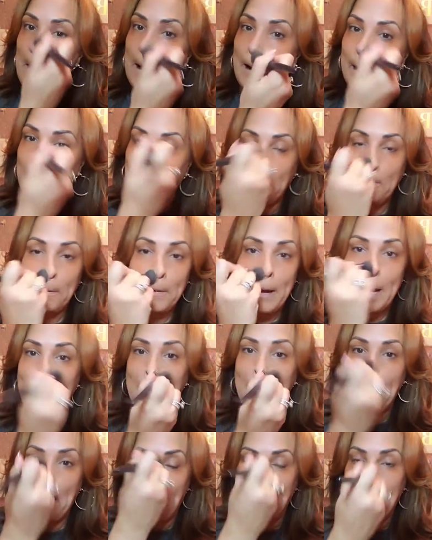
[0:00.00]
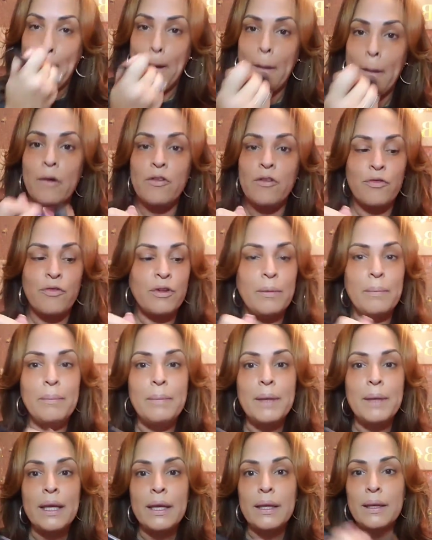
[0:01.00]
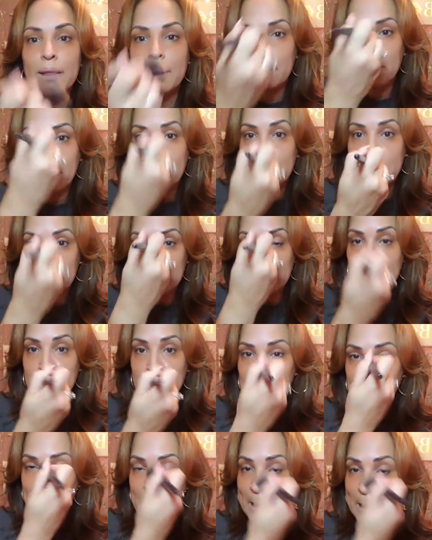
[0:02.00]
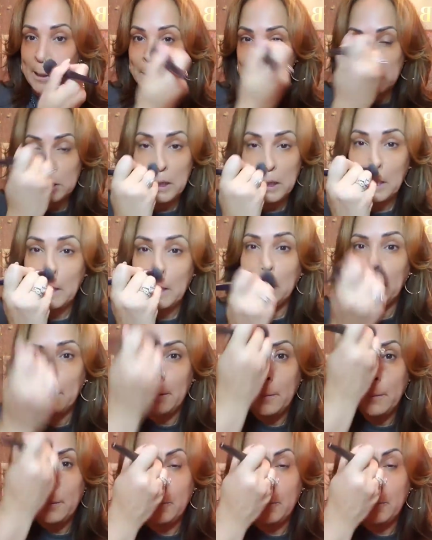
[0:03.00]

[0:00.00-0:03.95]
It's great for medium to dark skin.